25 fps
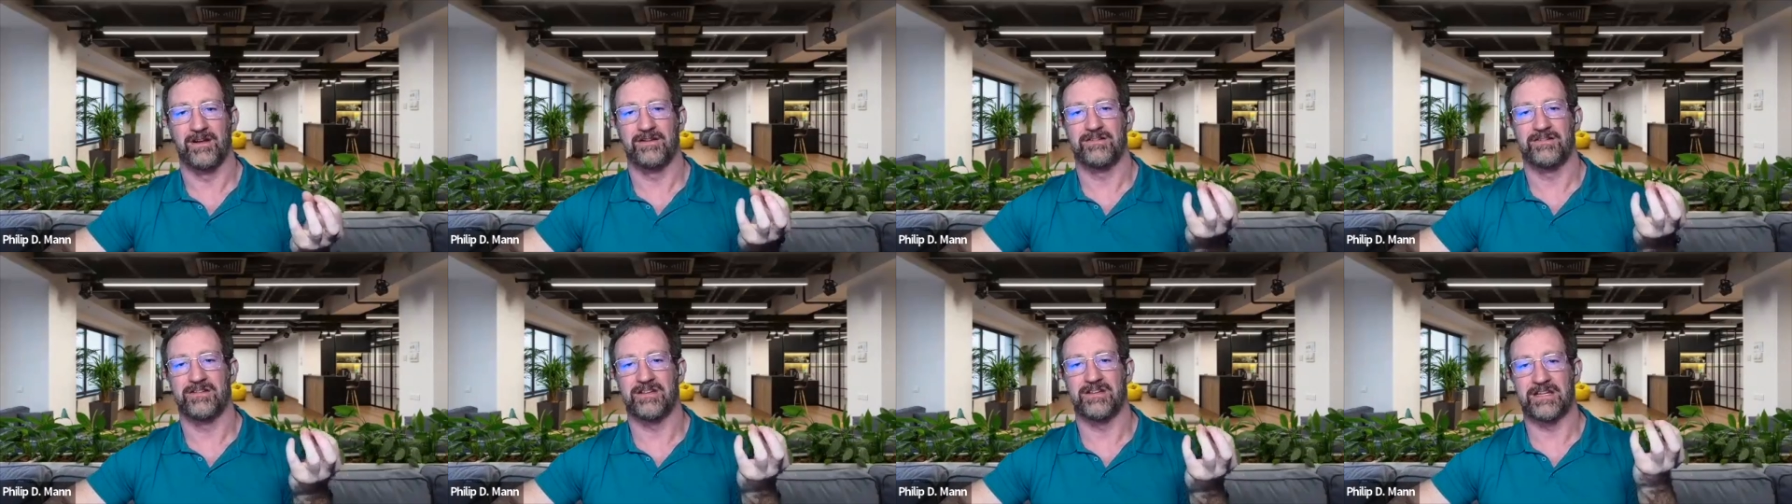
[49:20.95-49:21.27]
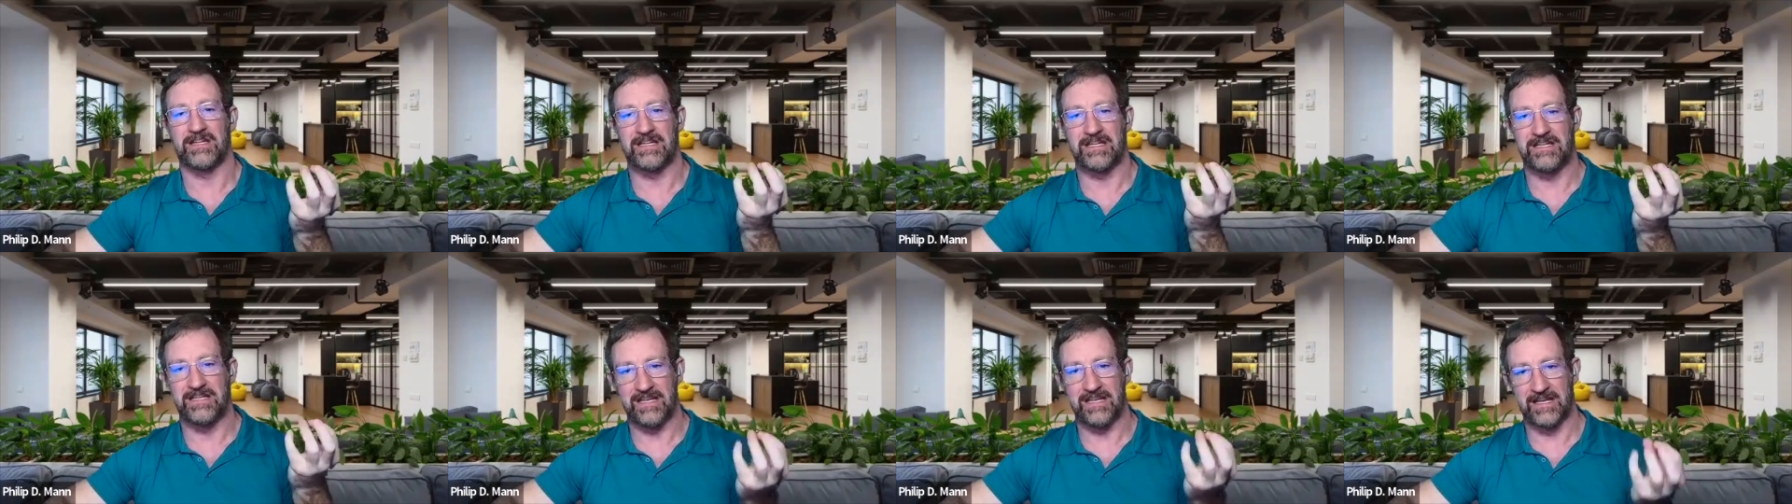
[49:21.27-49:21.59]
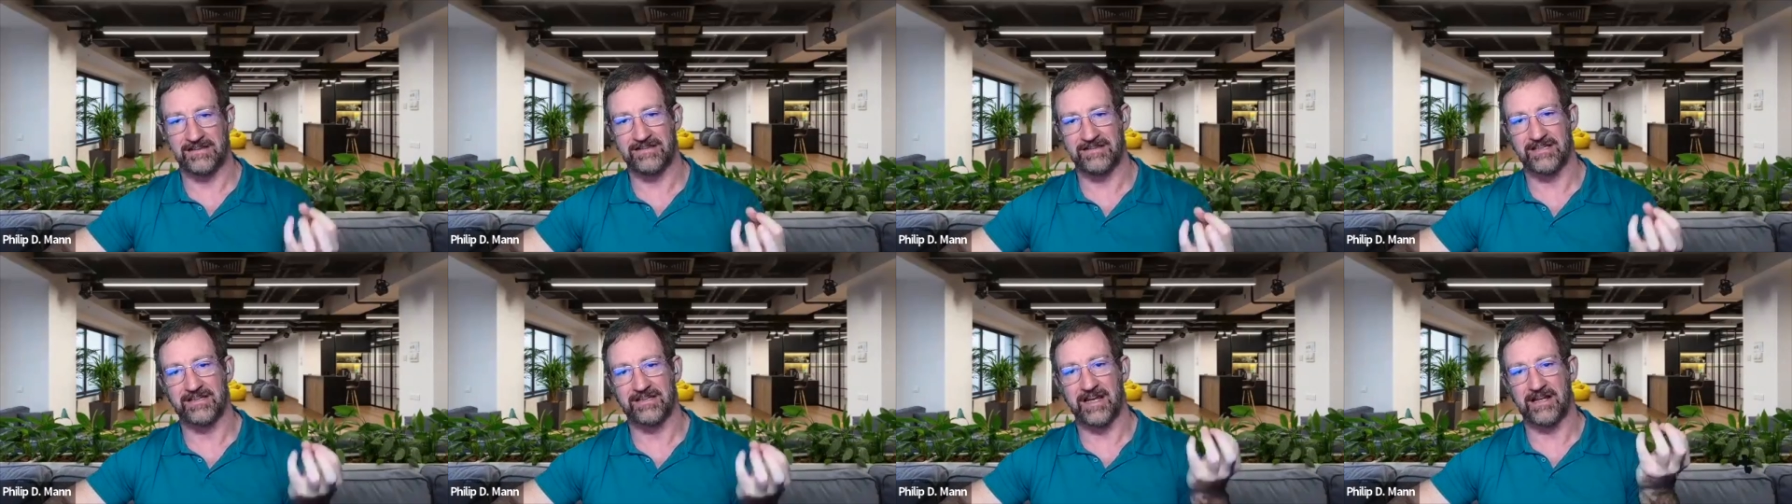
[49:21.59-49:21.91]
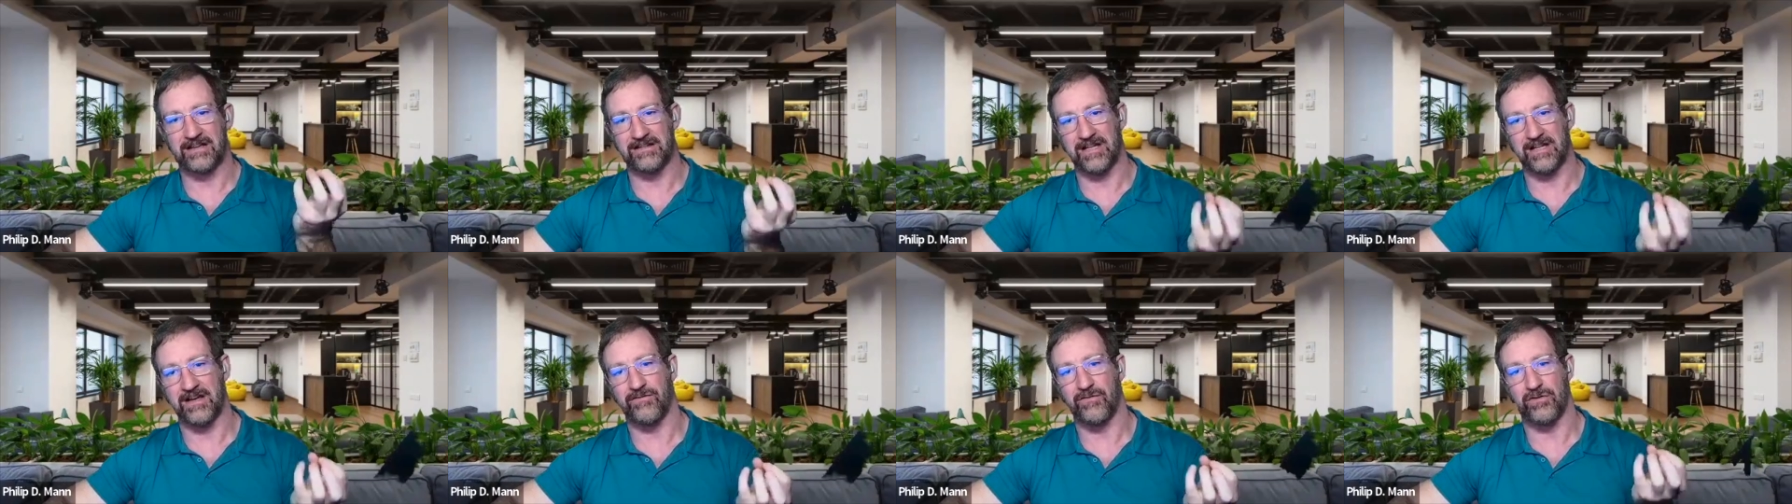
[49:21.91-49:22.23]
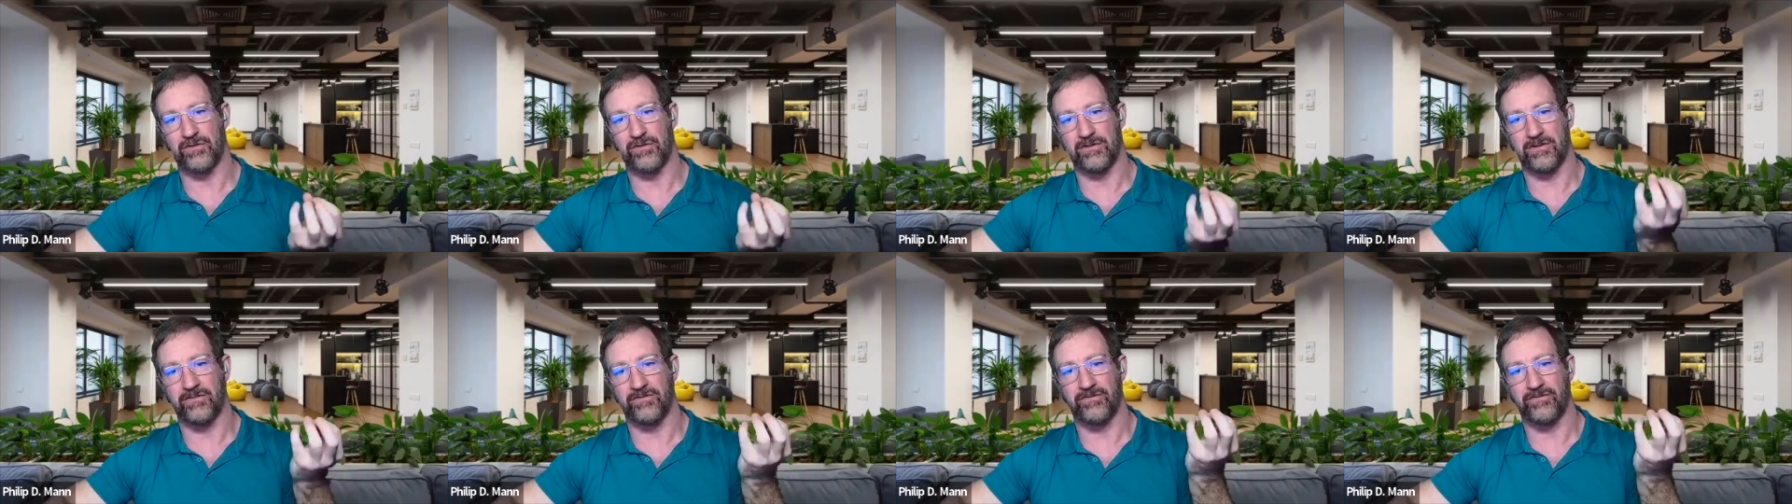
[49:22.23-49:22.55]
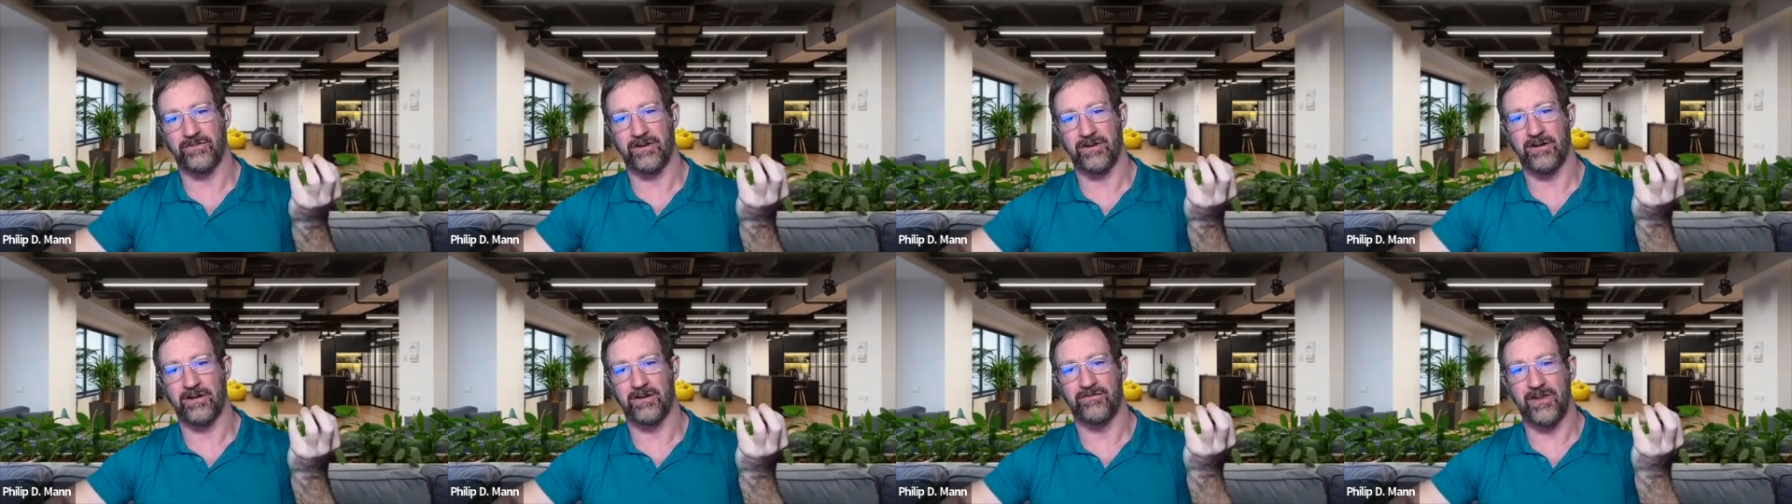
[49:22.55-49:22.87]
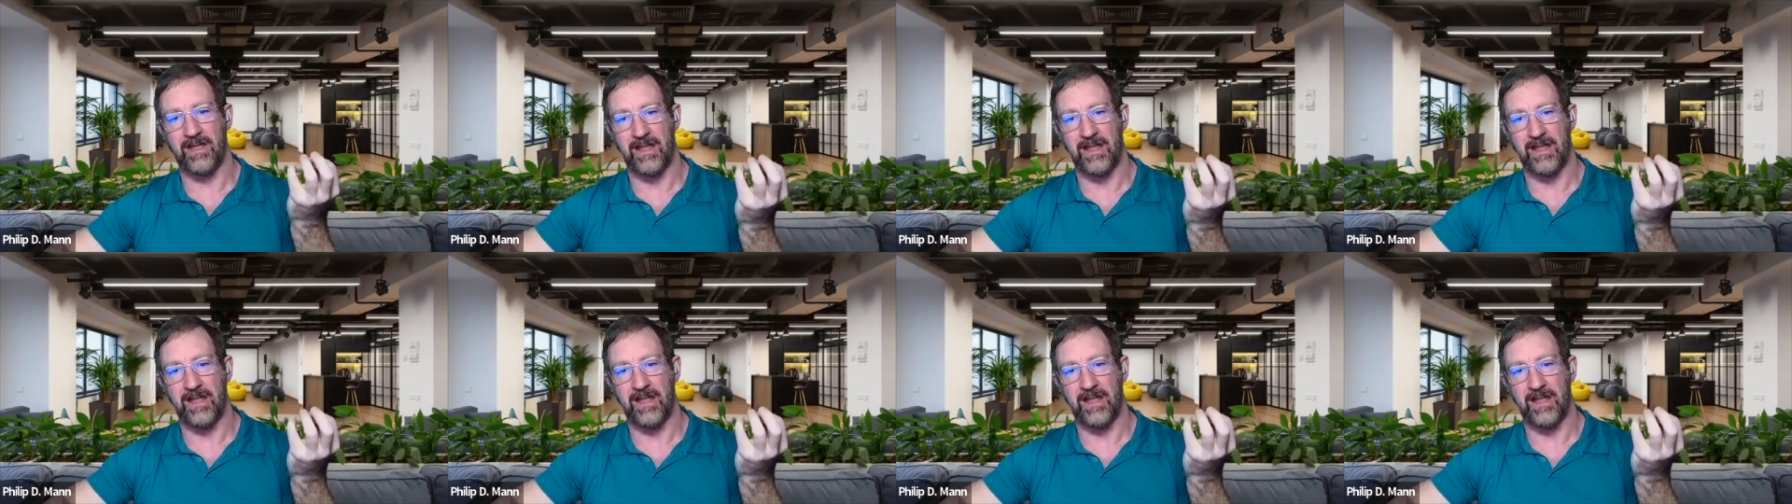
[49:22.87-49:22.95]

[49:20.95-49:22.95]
to get to that level of